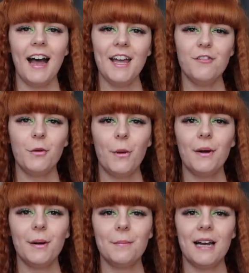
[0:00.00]
Hi everyone,
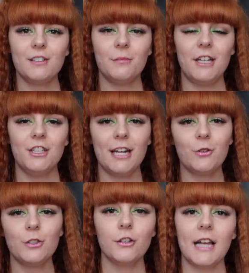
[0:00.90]
welcome back to my
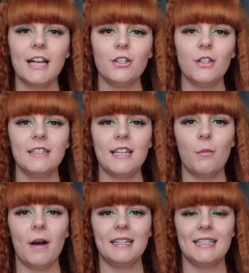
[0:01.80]
channel. So as you can
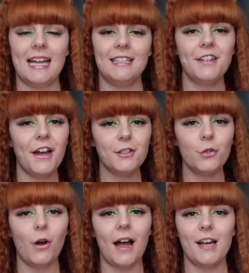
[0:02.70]
tell by today's
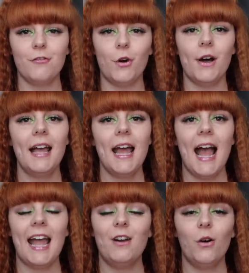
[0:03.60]
title, I have got
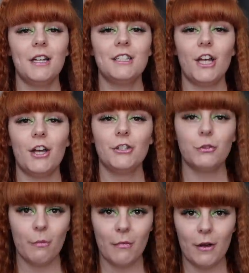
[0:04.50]
a Hollister
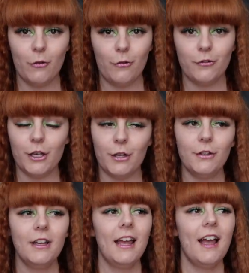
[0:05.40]
swimwear haul for
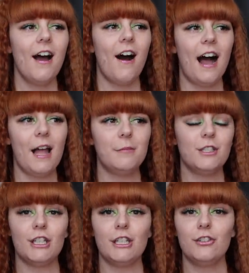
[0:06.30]
you. I am
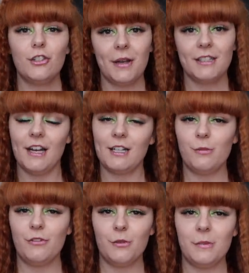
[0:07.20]
literally so excited
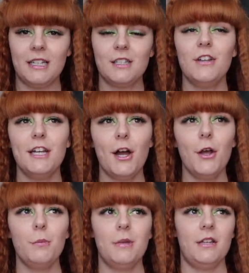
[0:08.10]
to be filming this
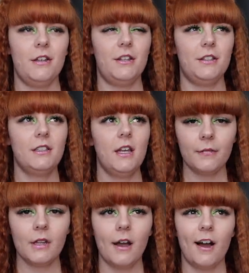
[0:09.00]
video because
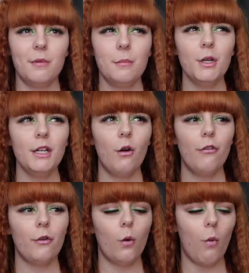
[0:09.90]
I've been putting it
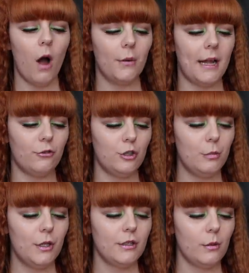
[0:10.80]
off for a while now
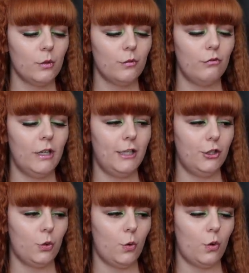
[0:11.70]
just because I wasn't really
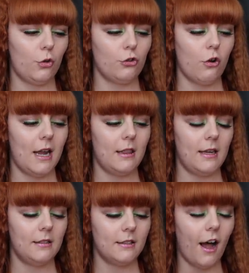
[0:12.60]
sure on trying
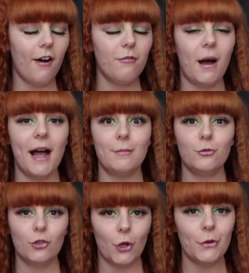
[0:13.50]
their stuff, but I am
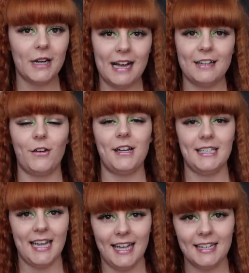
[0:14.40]
so glad I
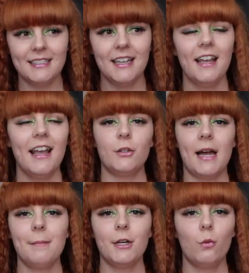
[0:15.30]
did. So I
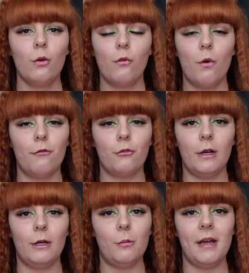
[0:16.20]
am going to waffle on for
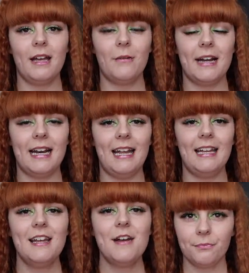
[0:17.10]
a little bit
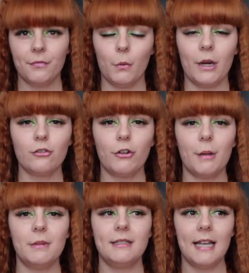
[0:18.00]
quickly. When I was growing
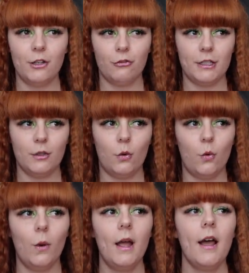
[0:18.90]
up in secondary
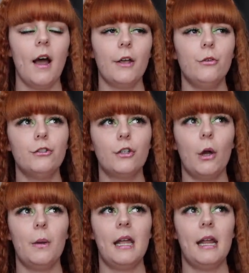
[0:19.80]
school, I used to
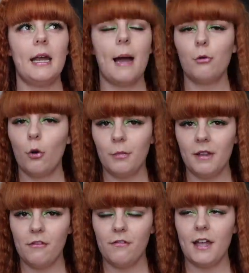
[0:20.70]
go in
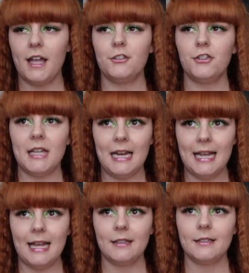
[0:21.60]
Abercrombie & Fitch, Gilly
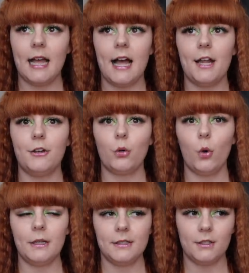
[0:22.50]
Hicks and
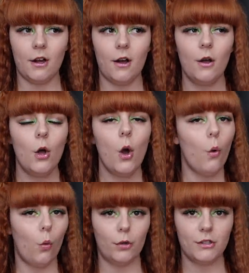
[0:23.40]
Hollister
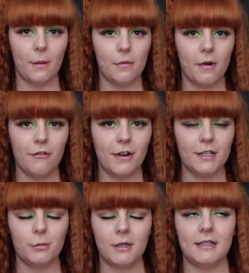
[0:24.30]
all the time with my
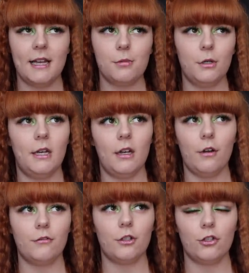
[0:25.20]
friends because they absolutely
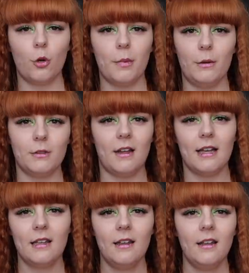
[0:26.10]
loved the shop and it was like